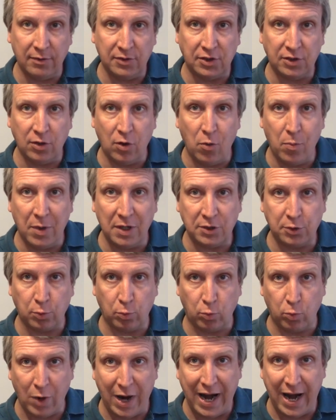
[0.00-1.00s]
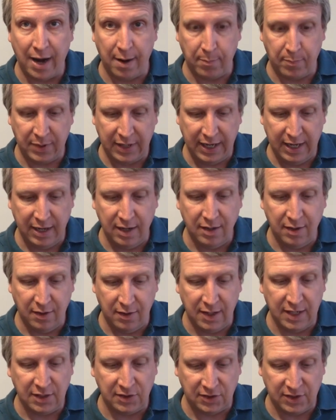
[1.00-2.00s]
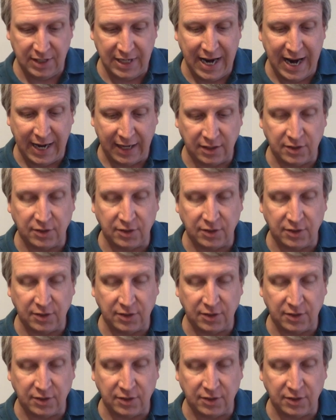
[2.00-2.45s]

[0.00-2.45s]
so much ramp in this deck,